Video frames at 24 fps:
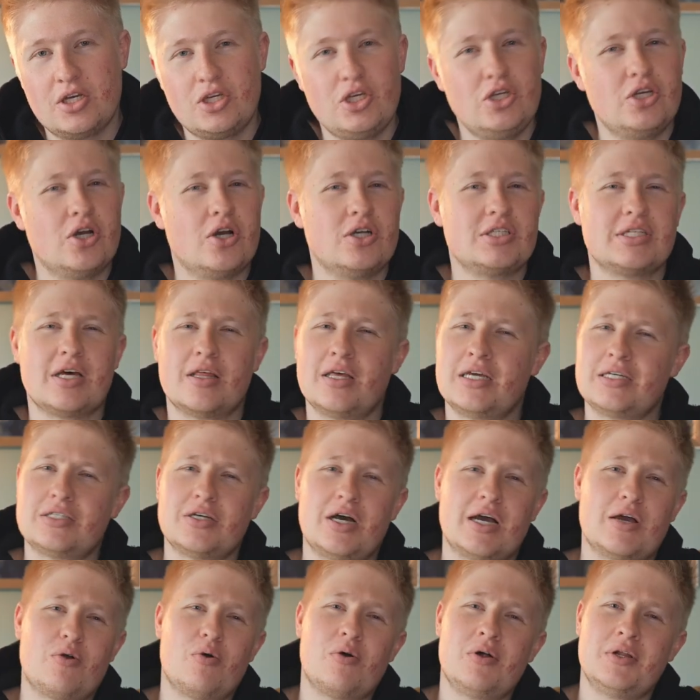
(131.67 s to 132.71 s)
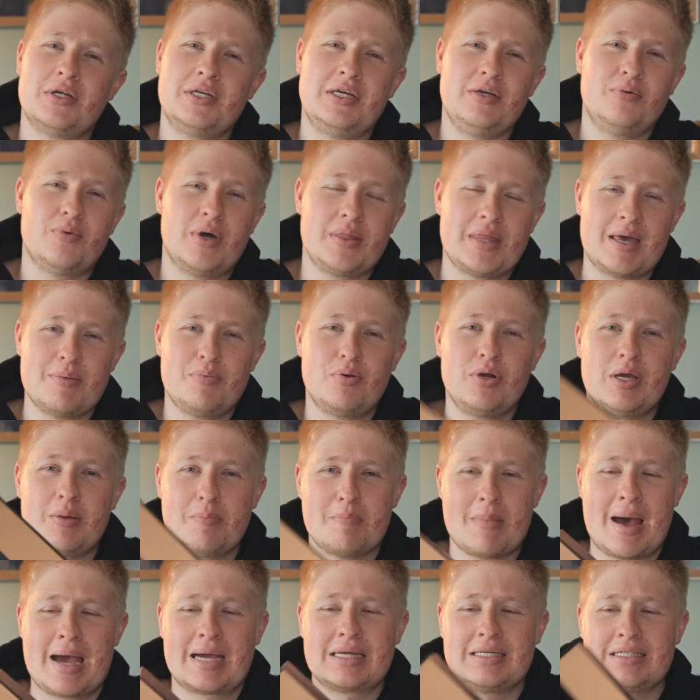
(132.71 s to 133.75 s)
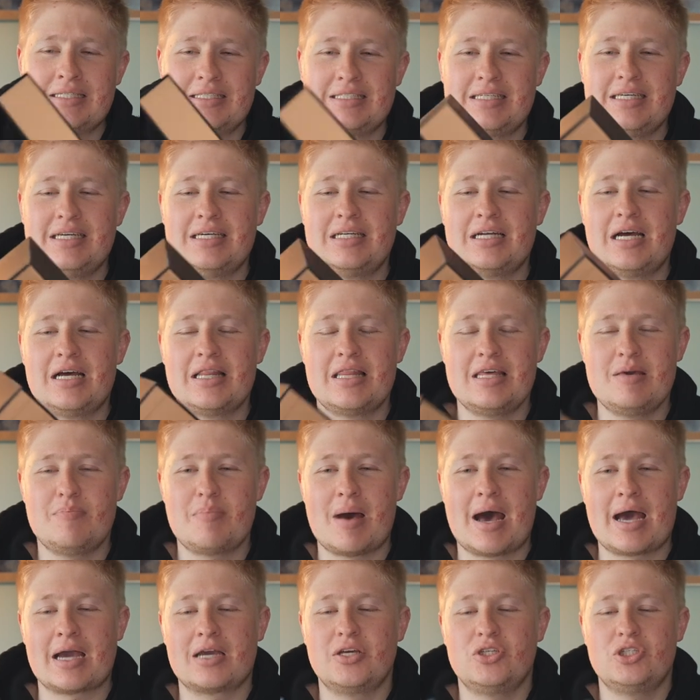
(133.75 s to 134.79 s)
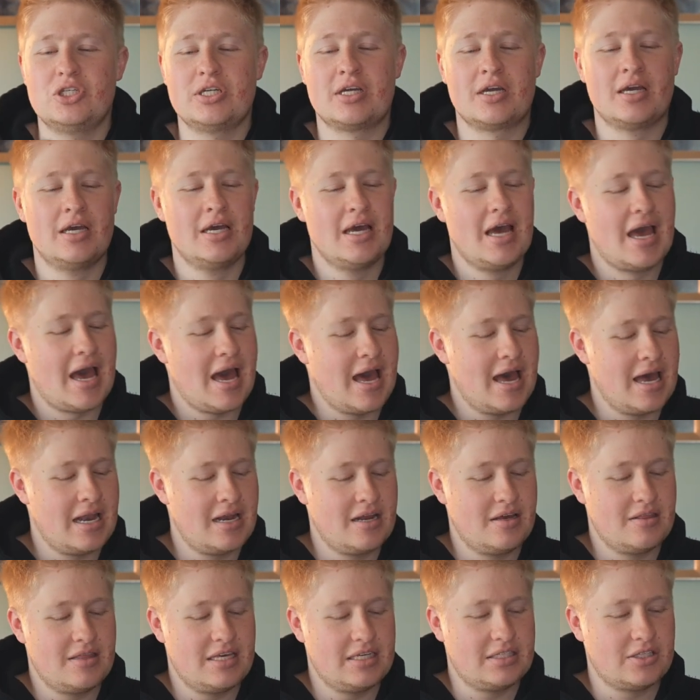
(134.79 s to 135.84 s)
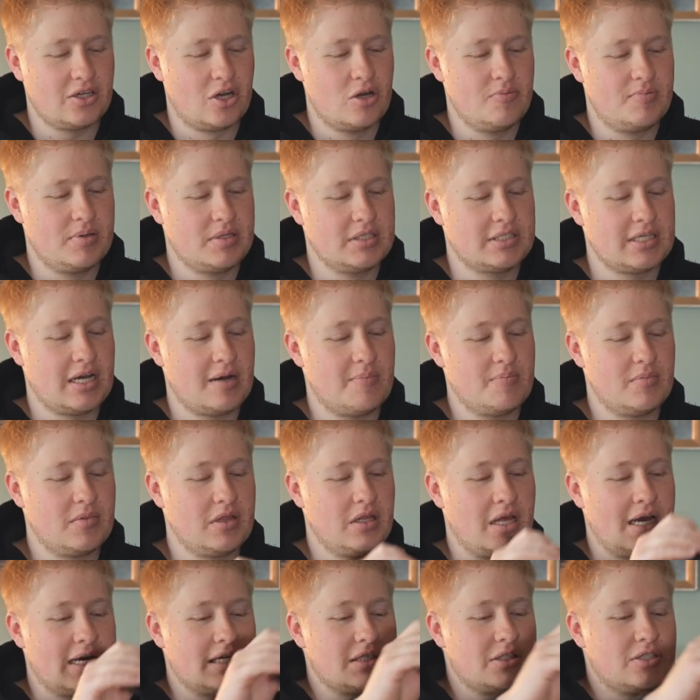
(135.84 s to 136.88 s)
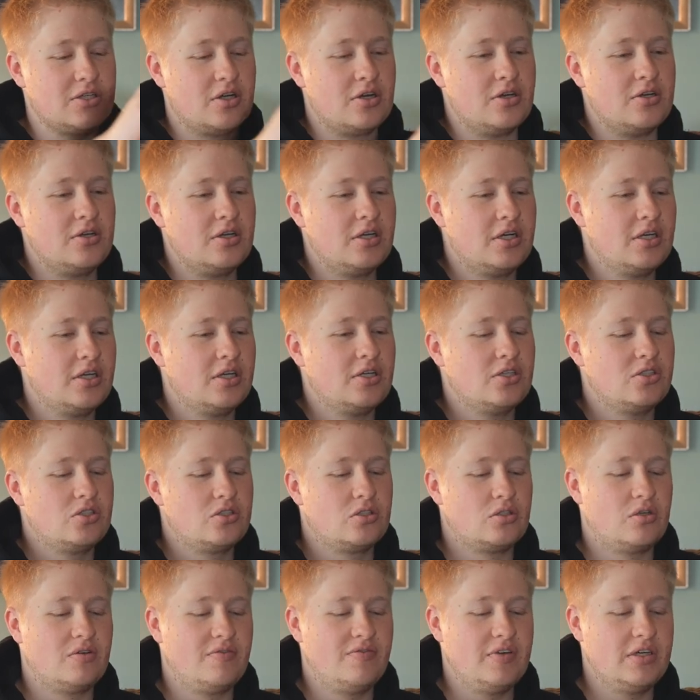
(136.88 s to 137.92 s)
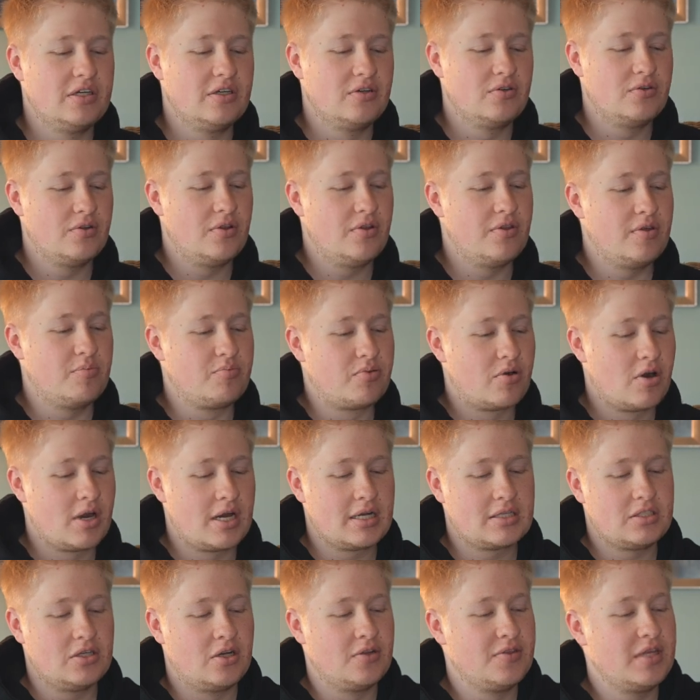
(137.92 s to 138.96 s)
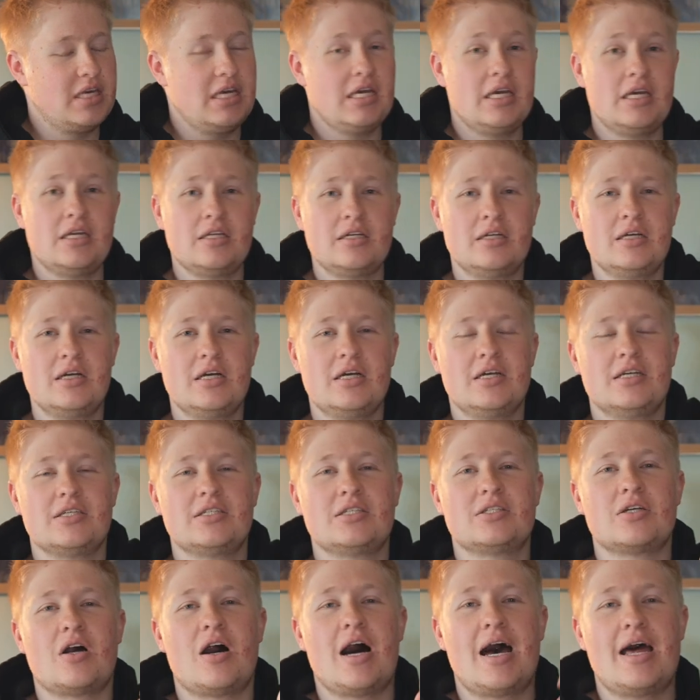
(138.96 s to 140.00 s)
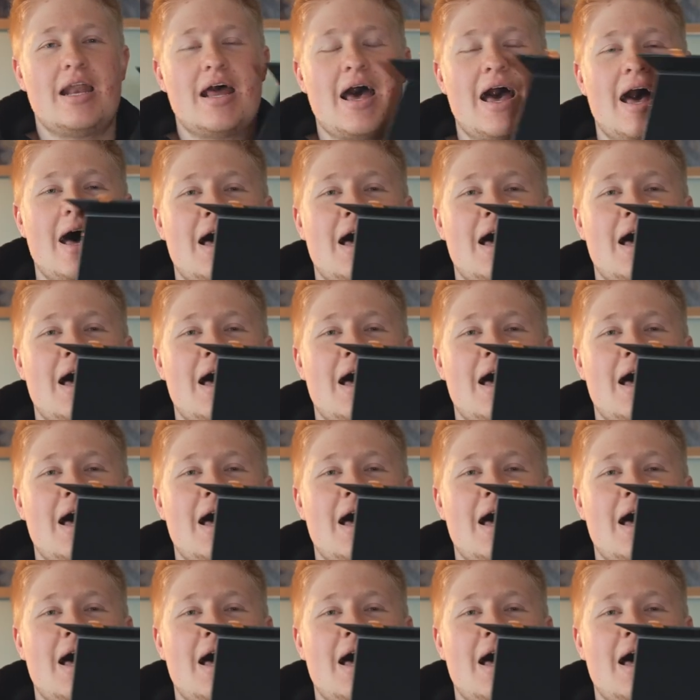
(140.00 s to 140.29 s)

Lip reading: You know something's high quality when they're putting magnets in the packaging. And this opens up like so to reveal the product on the inside.